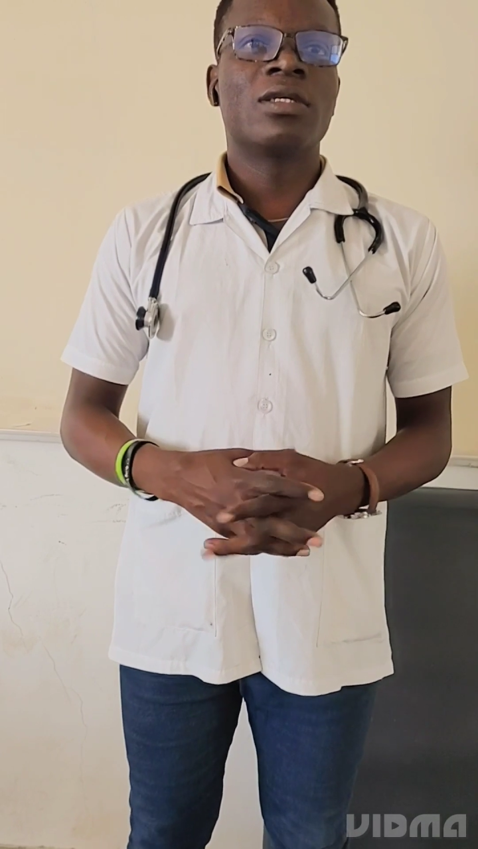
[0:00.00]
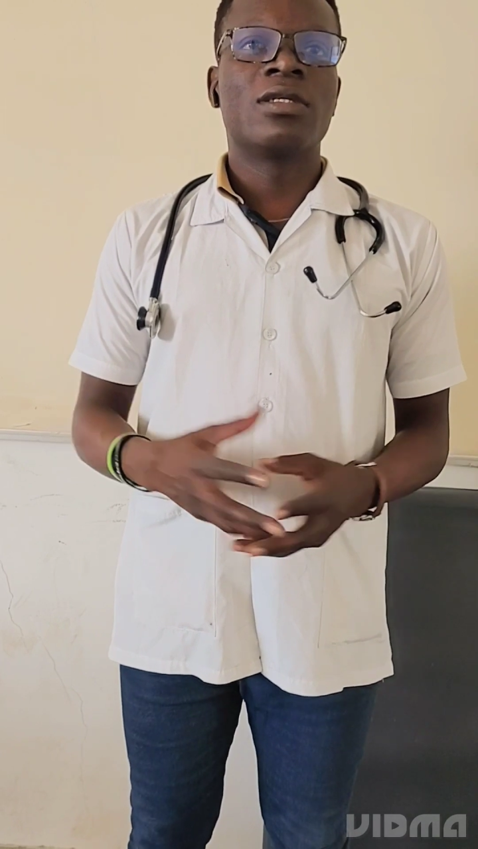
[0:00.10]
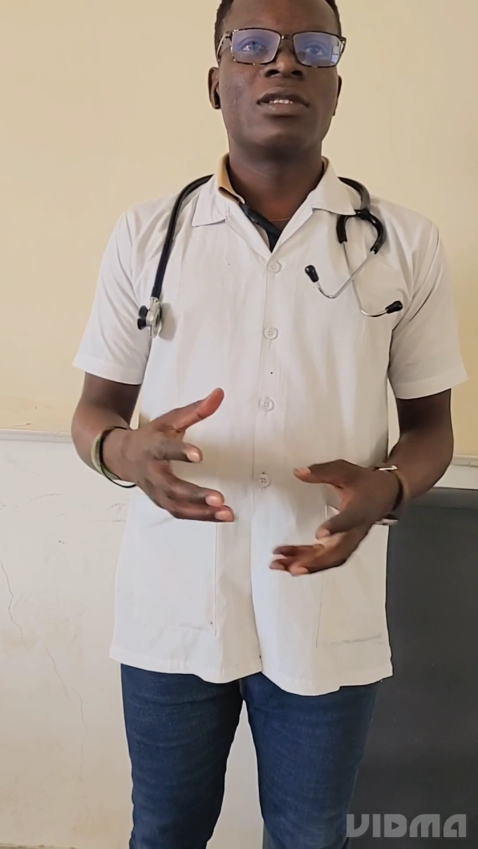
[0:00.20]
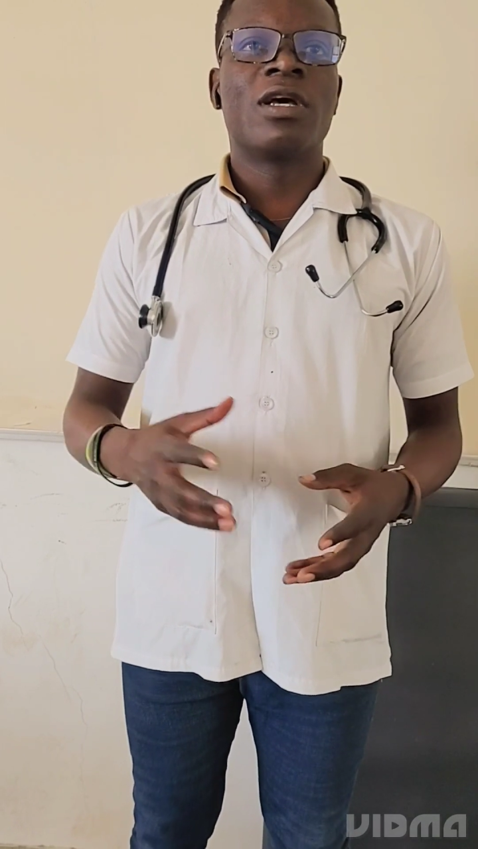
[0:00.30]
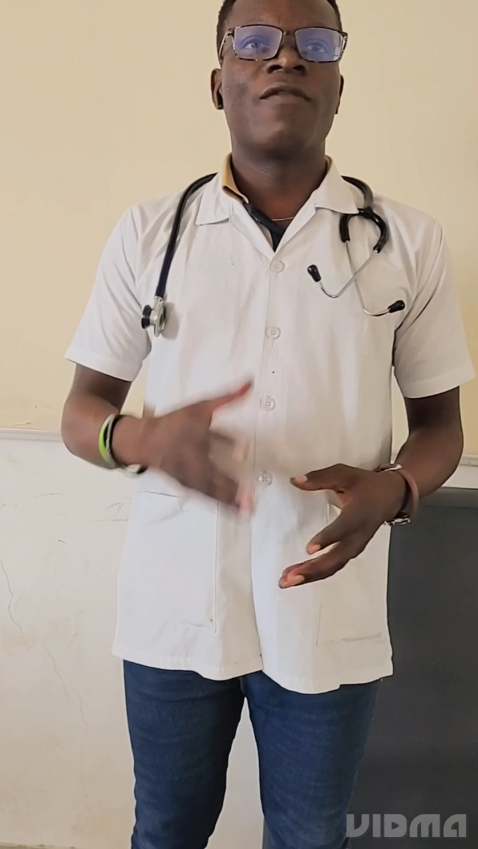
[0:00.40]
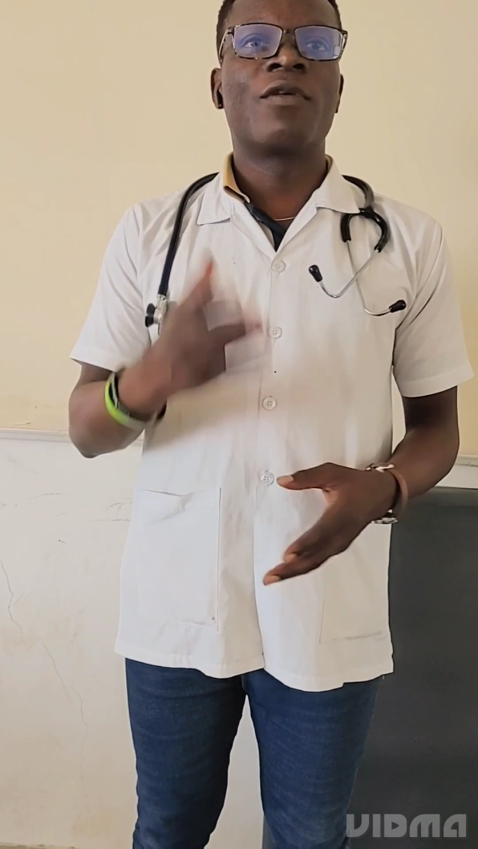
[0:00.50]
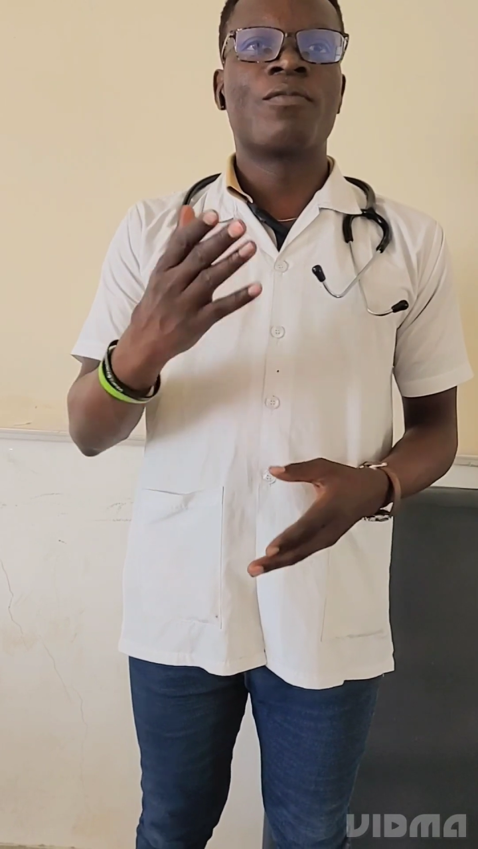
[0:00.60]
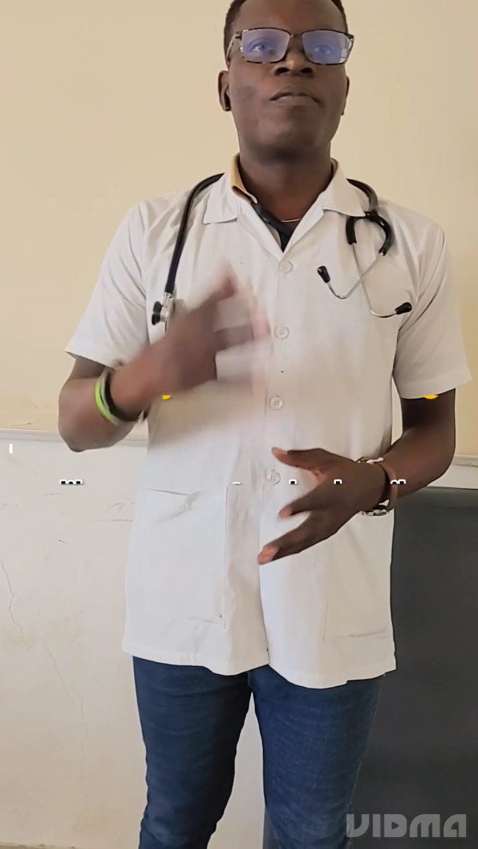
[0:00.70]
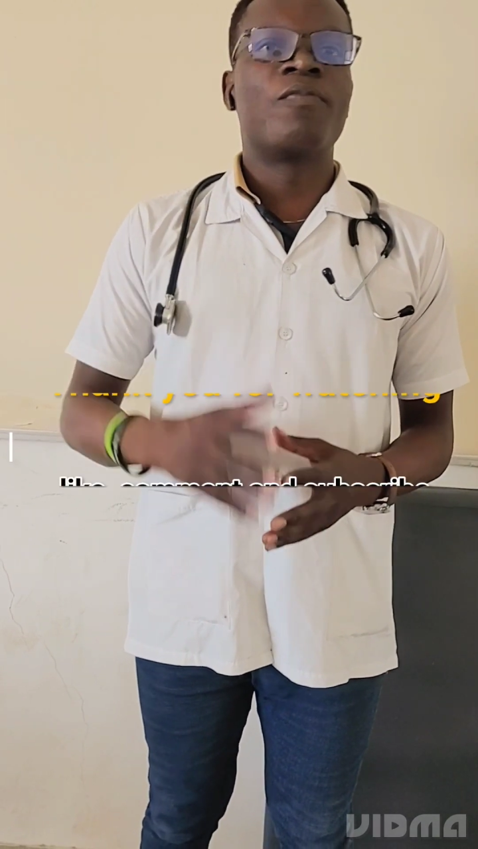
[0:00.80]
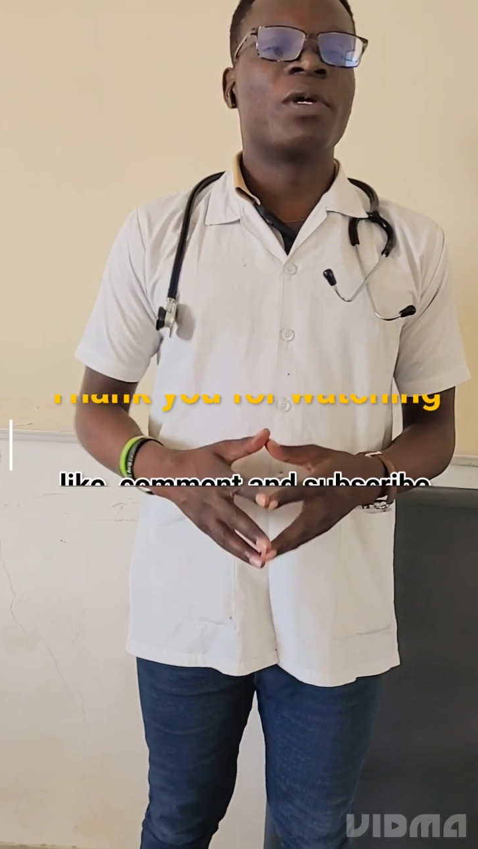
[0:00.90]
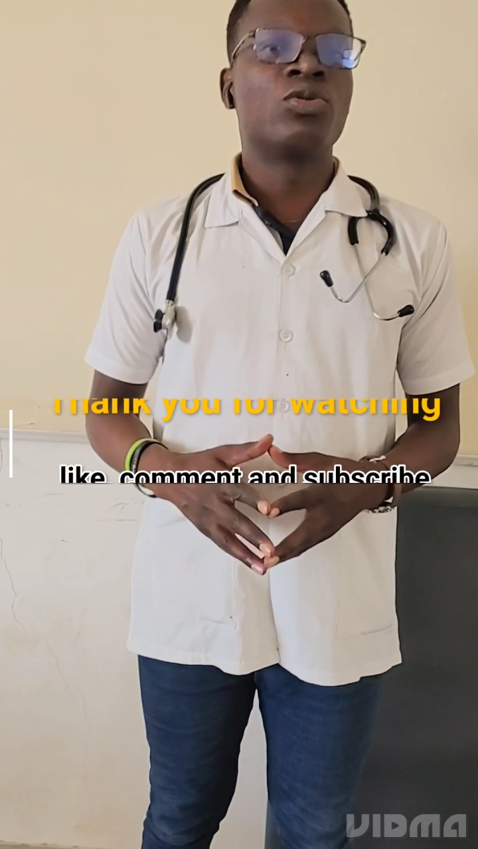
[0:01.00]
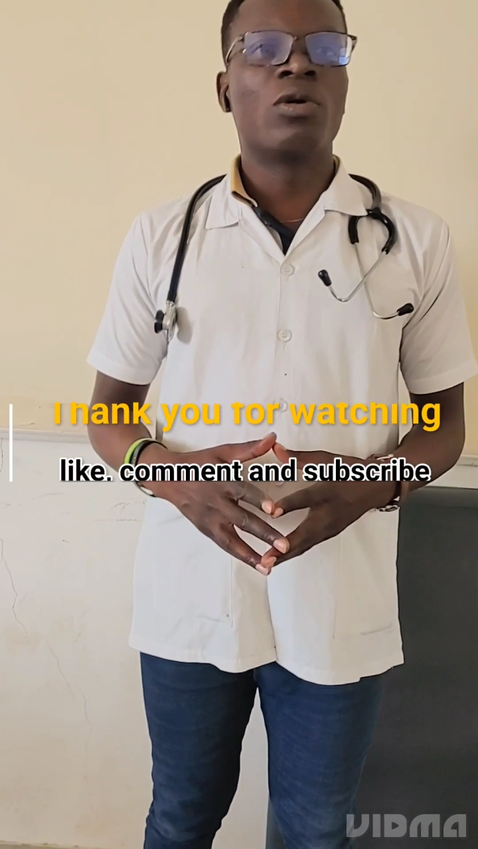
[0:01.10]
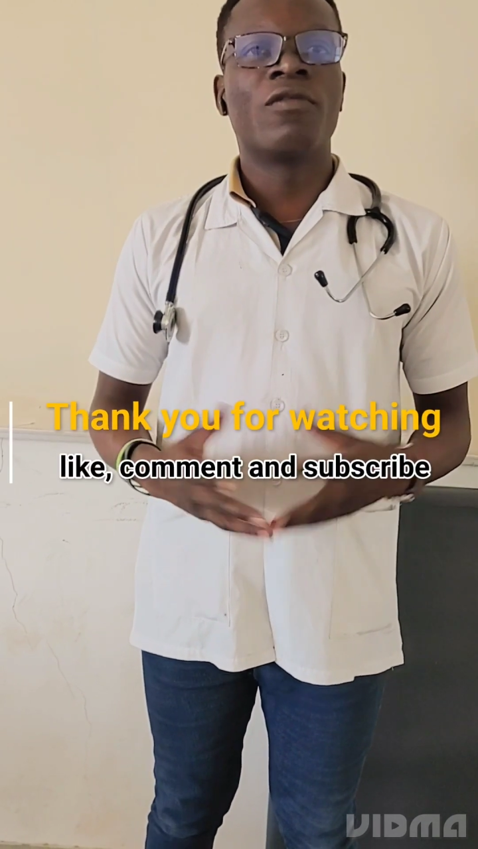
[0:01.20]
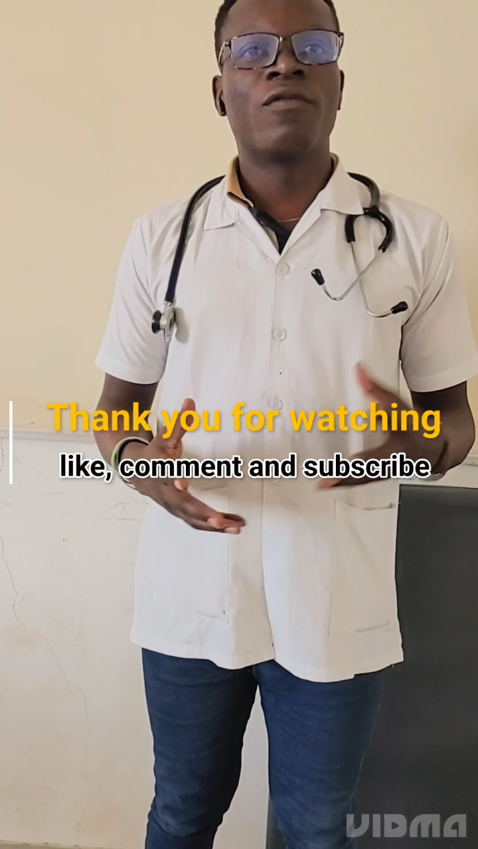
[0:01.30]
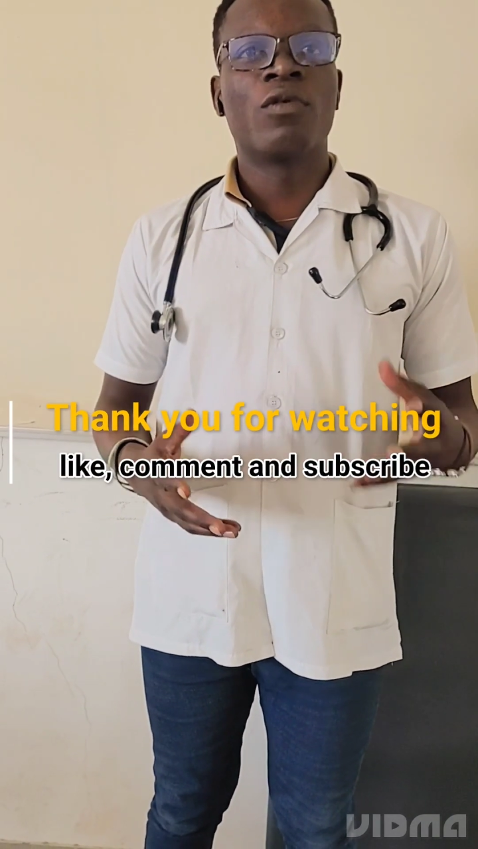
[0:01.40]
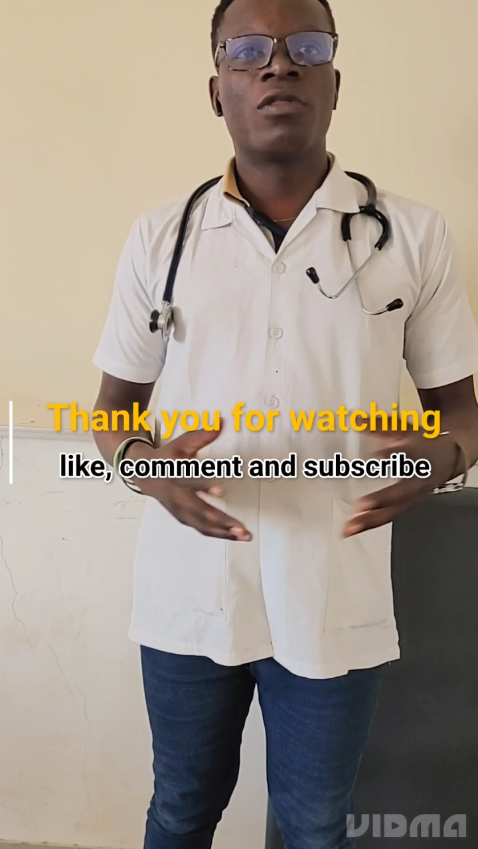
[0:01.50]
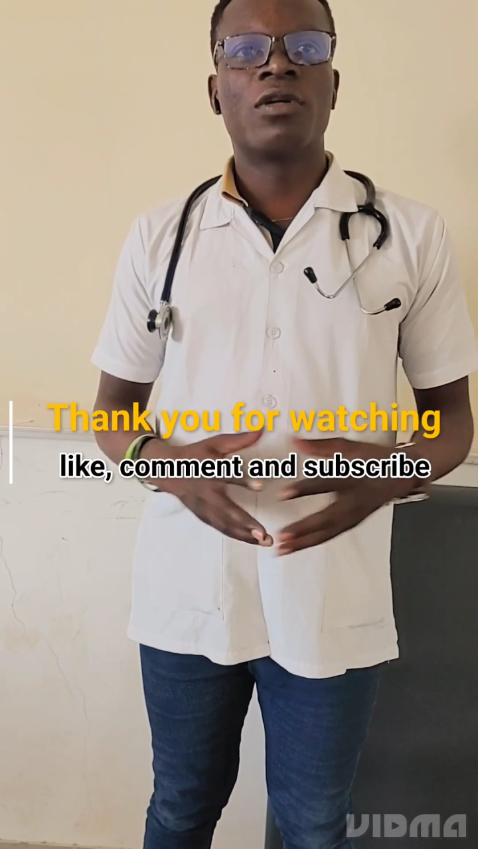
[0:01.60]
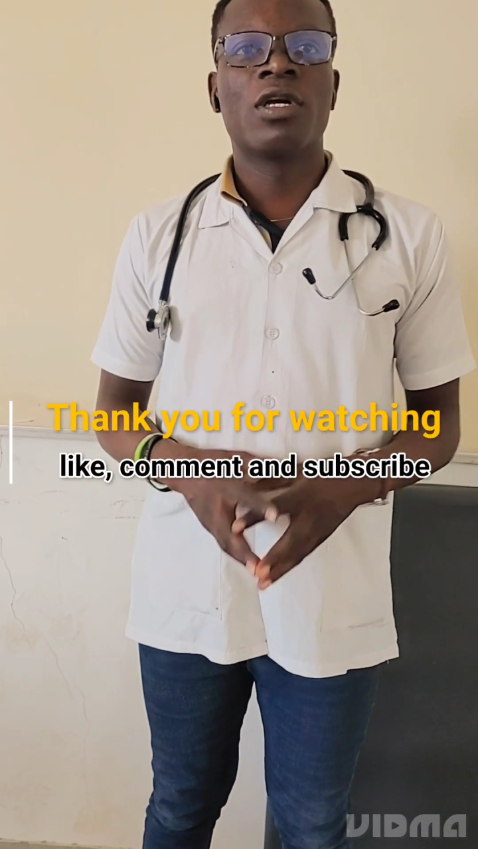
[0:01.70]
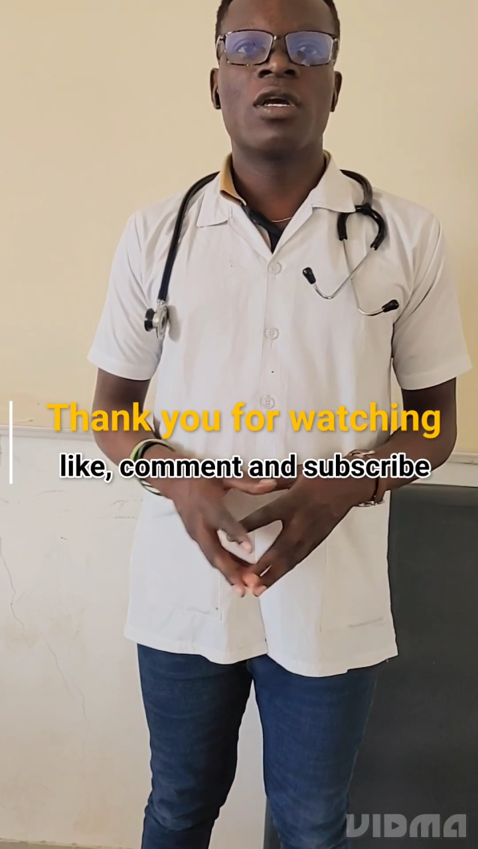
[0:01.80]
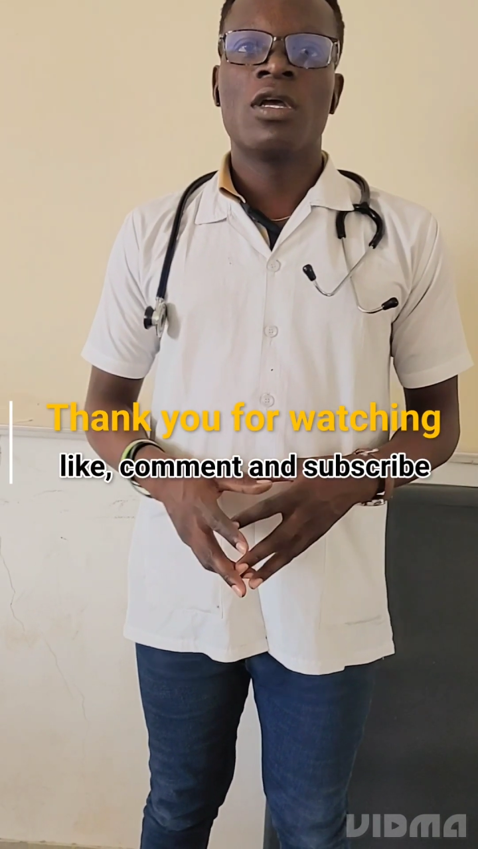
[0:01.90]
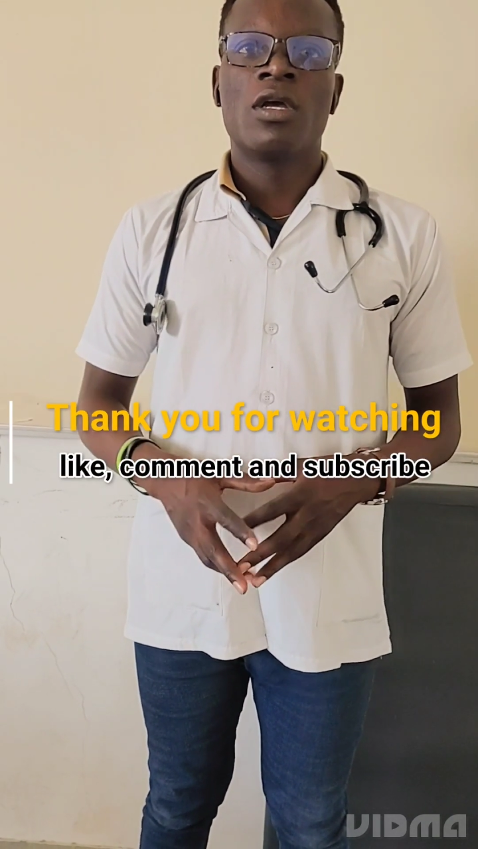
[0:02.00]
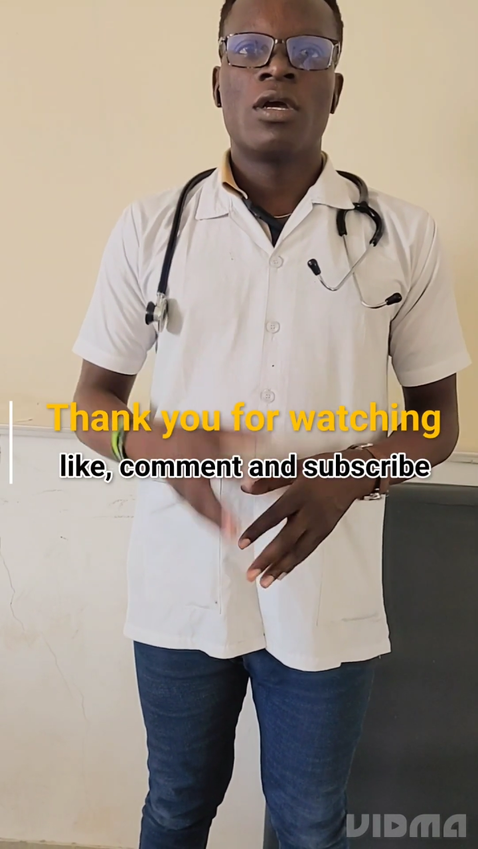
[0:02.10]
It is there from page 143.